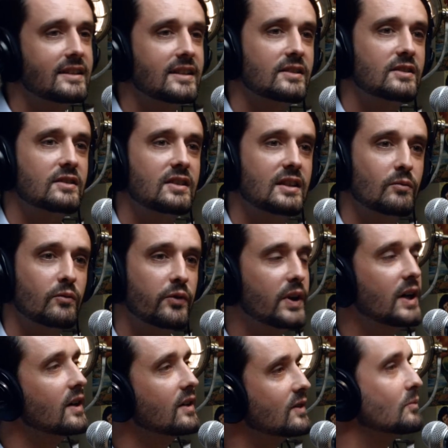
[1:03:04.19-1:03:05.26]
doesn't seem
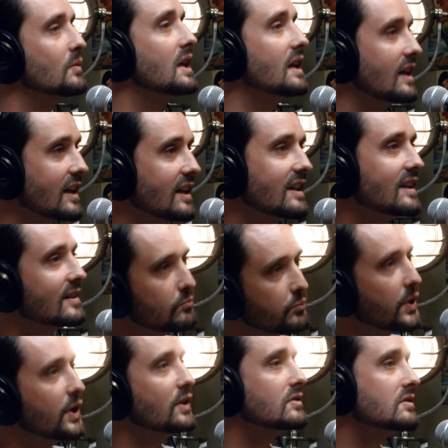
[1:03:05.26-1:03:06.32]
fair to me.
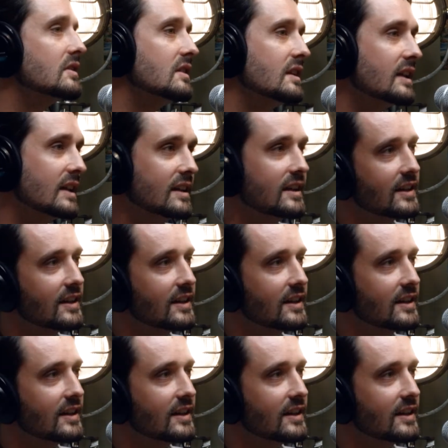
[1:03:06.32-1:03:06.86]
Personally,